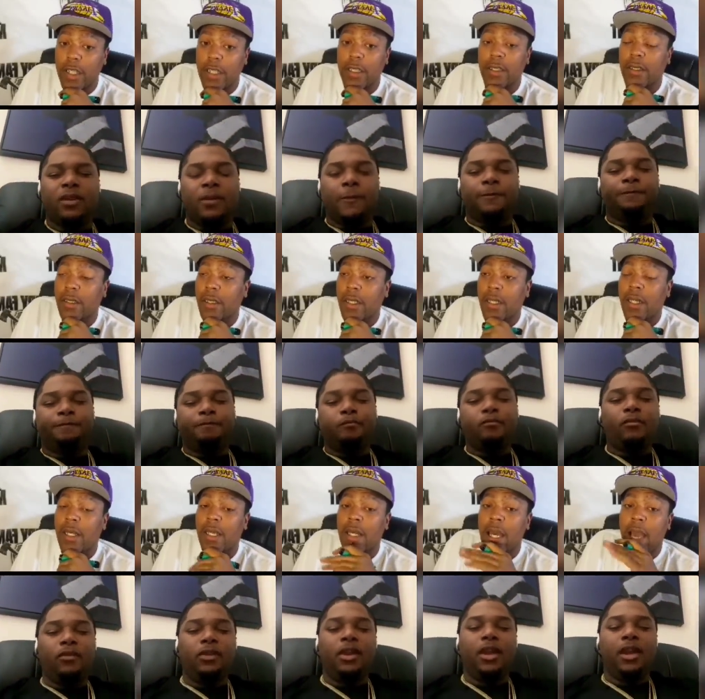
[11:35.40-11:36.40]
Speaker 1: right?
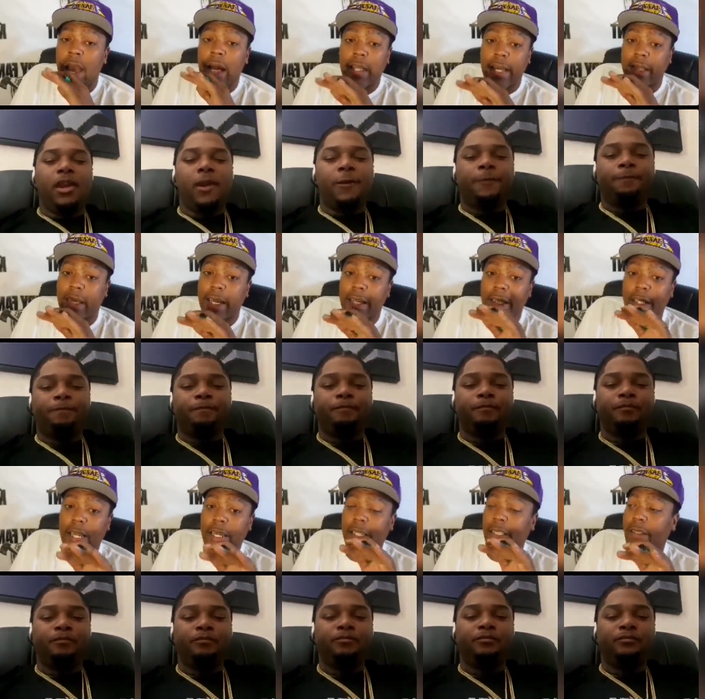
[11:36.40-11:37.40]
Yeah. How, like,
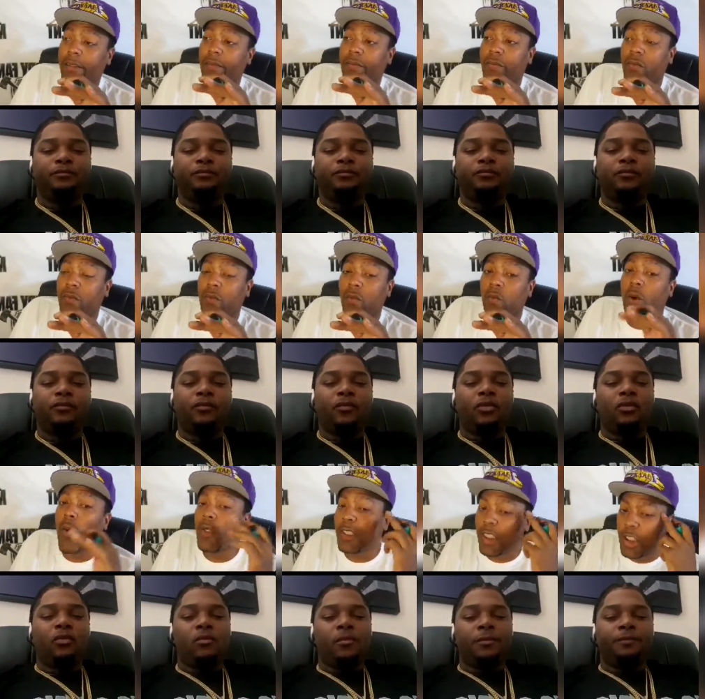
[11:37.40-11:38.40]
like, like
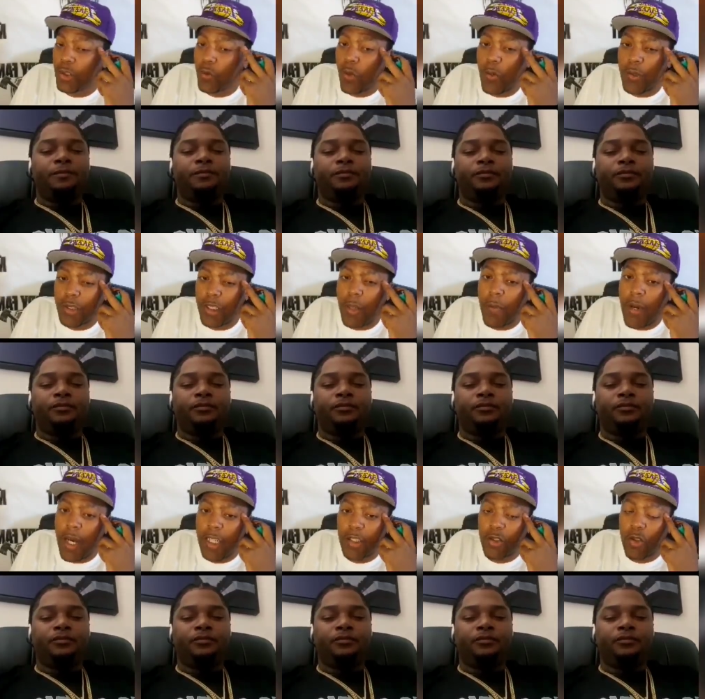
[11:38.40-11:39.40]
what was your What was your
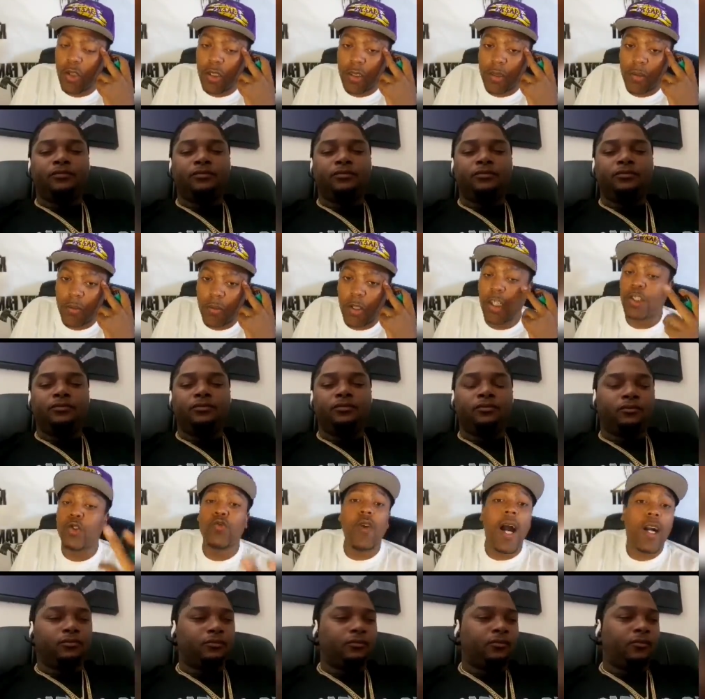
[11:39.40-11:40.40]
mind thought?
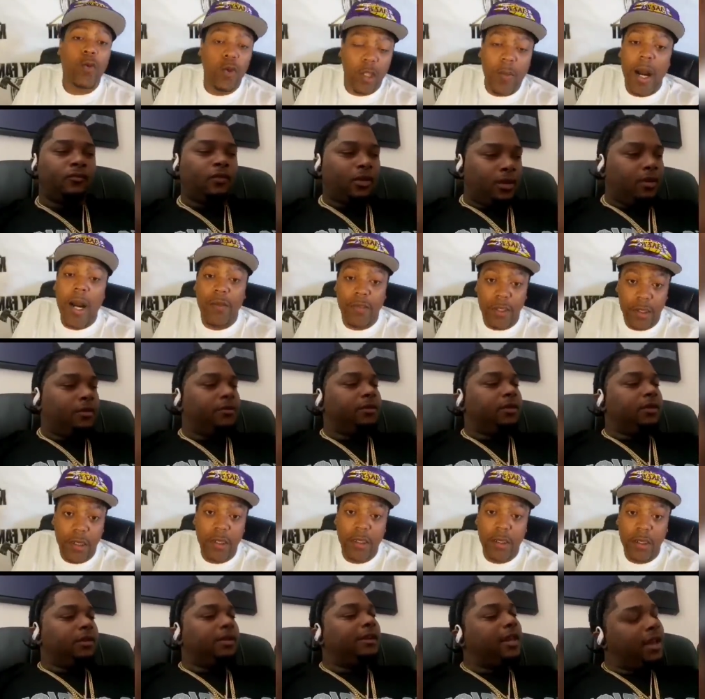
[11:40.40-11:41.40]
Because you rock with him,
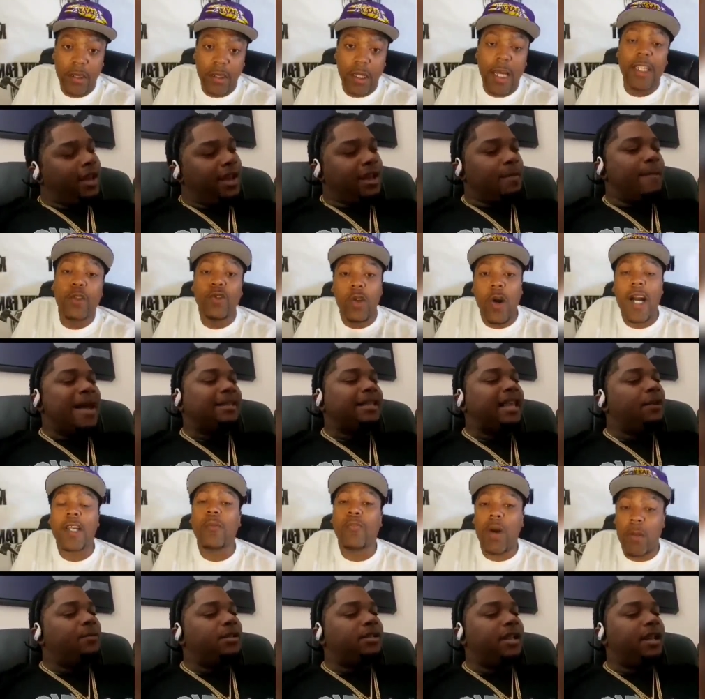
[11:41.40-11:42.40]
obviously.
Speaker 2: Yeah, and my thing
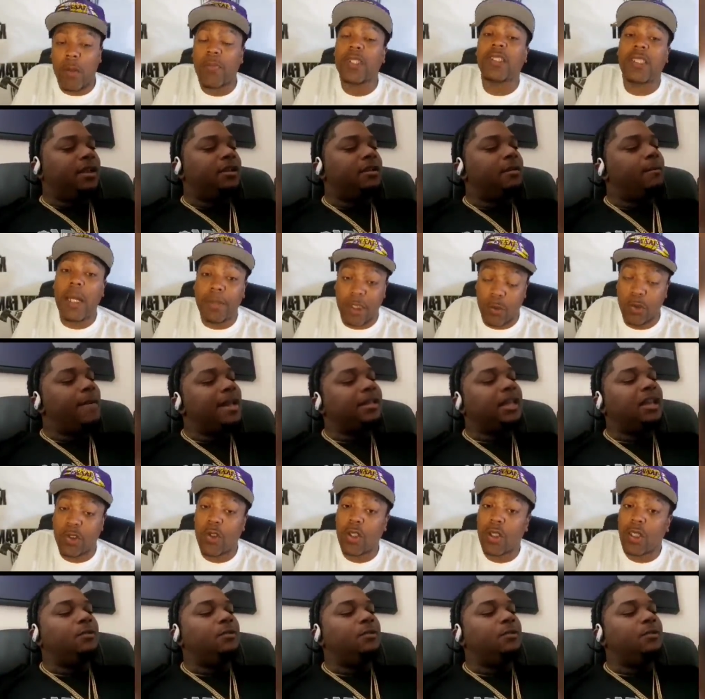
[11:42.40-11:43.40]
was this. My
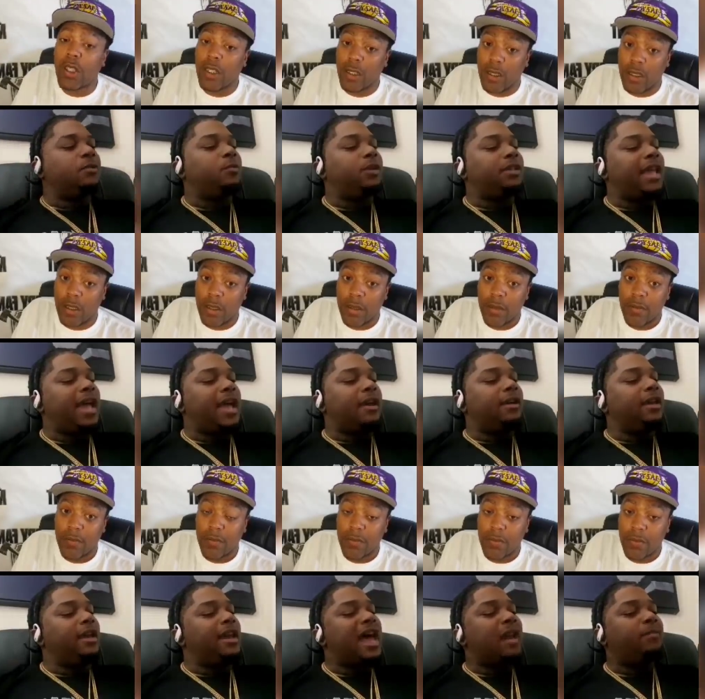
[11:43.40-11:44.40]
thing was this with that.
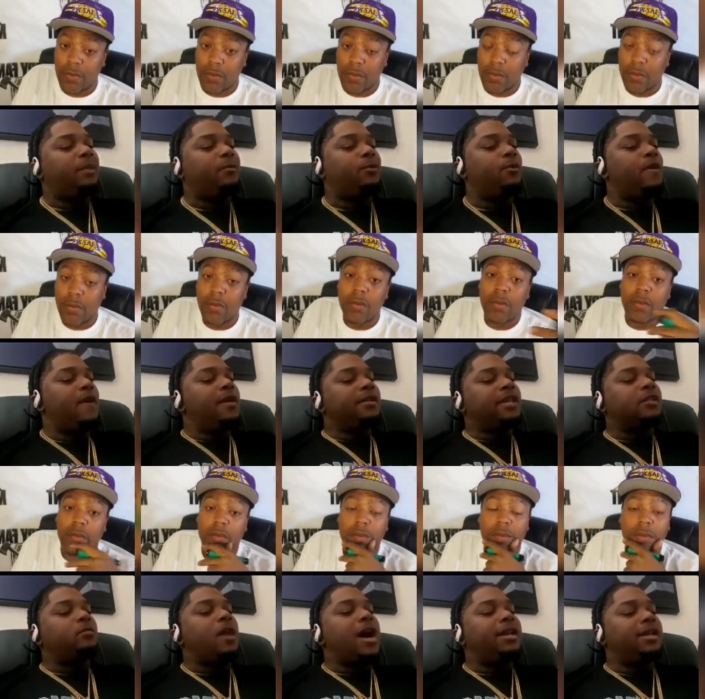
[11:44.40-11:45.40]
Yeah, a lot of people.
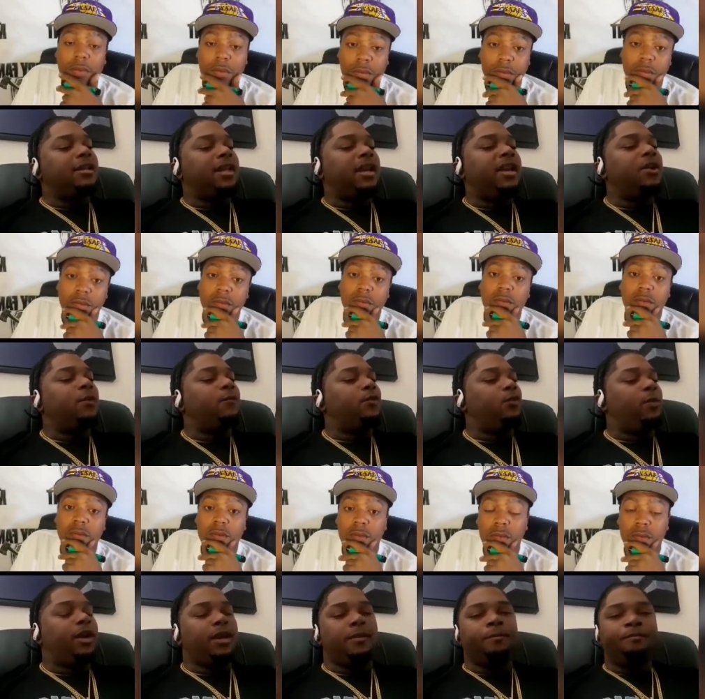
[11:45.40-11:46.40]
That's why I did the interview
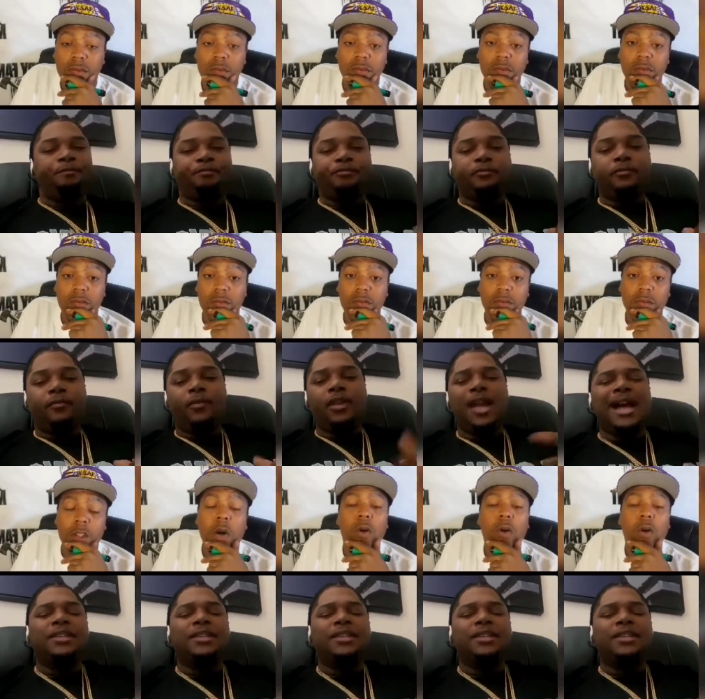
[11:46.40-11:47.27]
with him. I